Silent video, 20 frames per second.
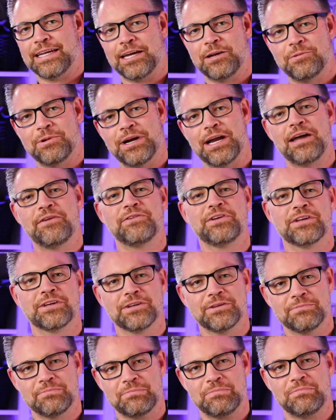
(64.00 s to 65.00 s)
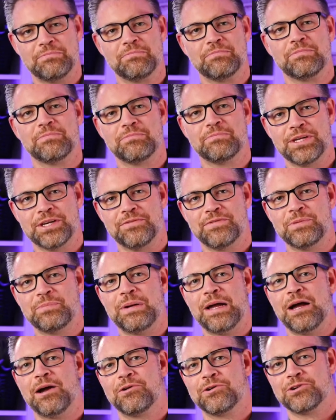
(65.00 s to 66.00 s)
were having a bit of a
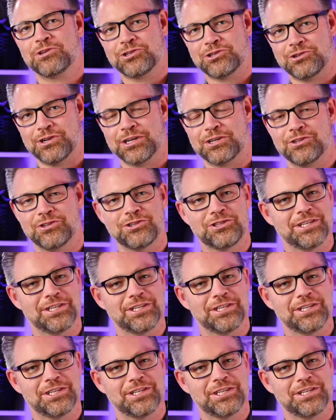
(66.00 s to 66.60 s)
power struggle.